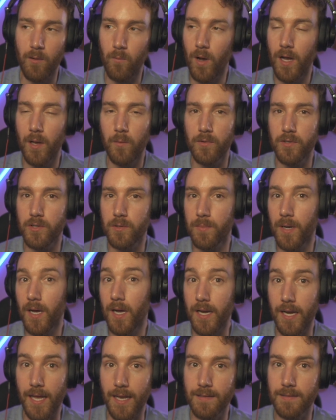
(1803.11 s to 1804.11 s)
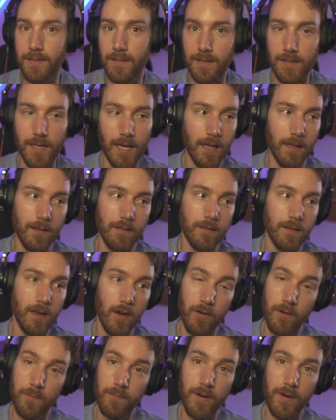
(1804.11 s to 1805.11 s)
Why would you buy an asset at the
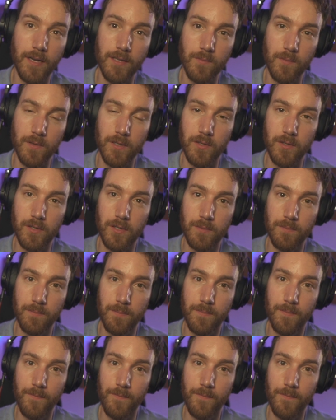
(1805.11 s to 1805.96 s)
current price when you could